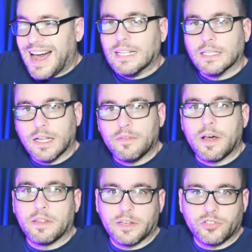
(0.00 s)
I love
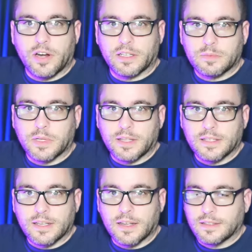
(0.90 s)
how they try to explain
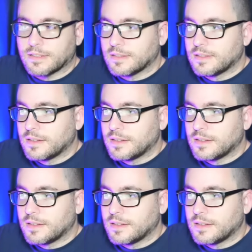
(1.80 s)
that science.